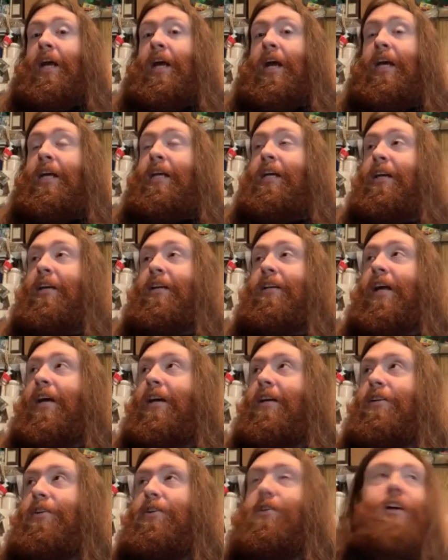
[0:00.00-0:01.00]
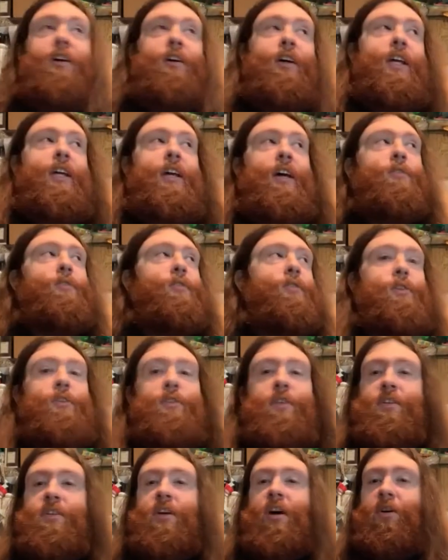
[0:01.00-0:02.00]
and like you go he goes through
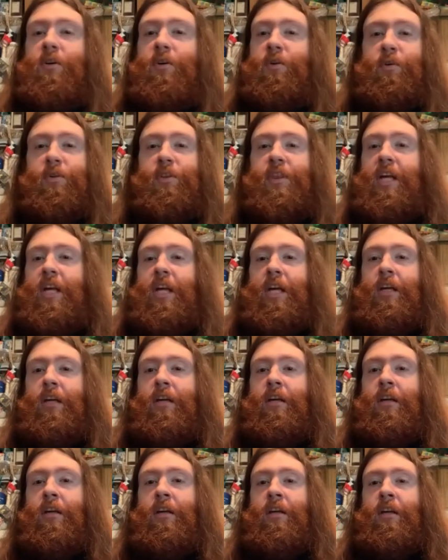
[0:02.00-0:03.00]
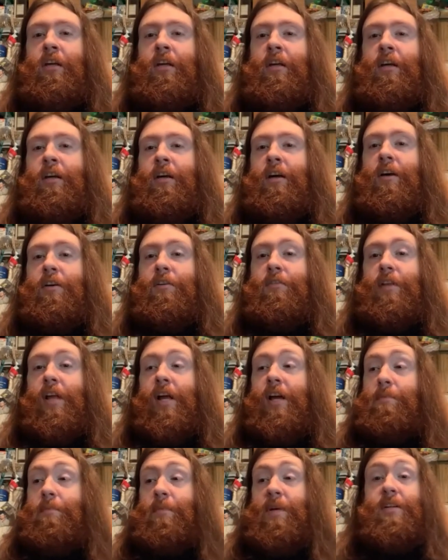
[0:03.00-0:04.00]
this whole thing of
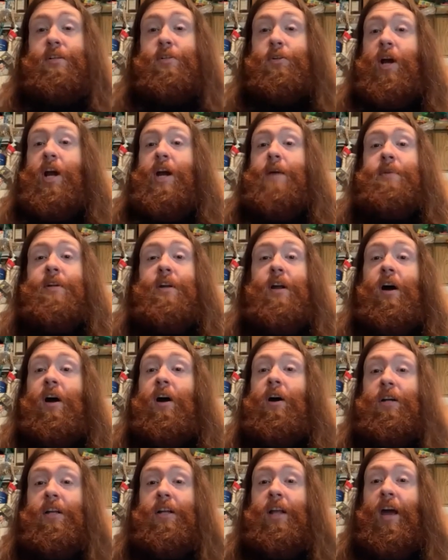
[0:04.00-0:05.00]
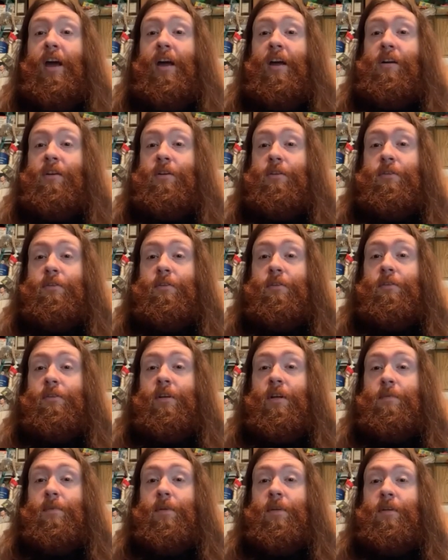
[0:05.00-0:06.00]
like being trapped in a haunted house or
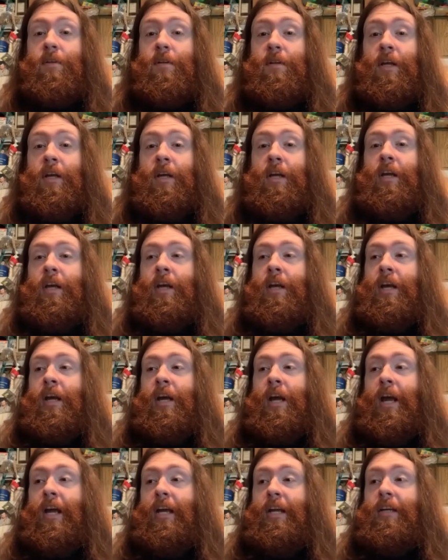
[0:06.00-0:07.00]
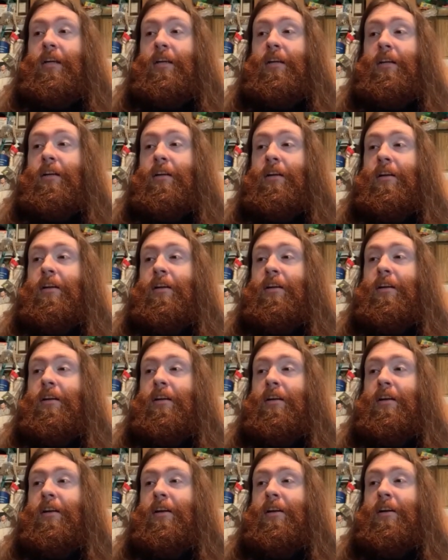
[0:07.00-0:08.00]
something yeah and
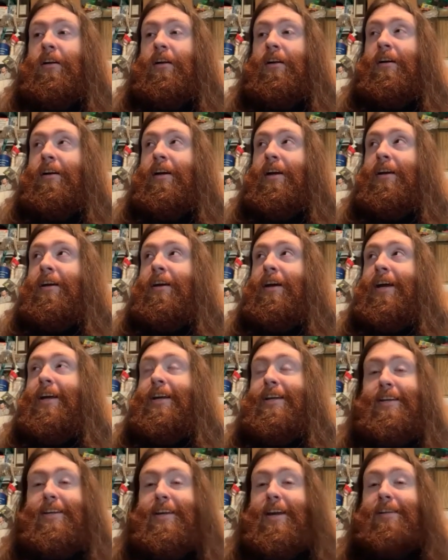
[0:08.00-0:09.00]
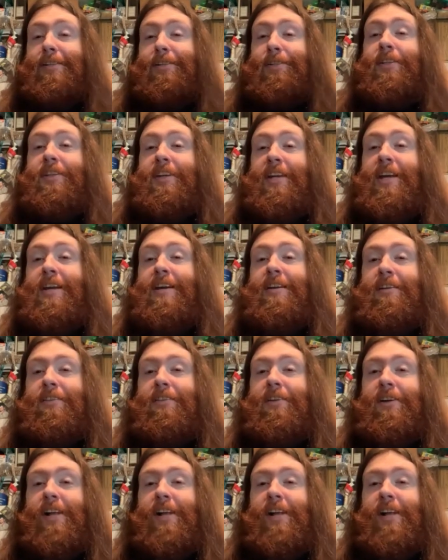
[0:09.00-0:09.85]
it cuts to the end and they're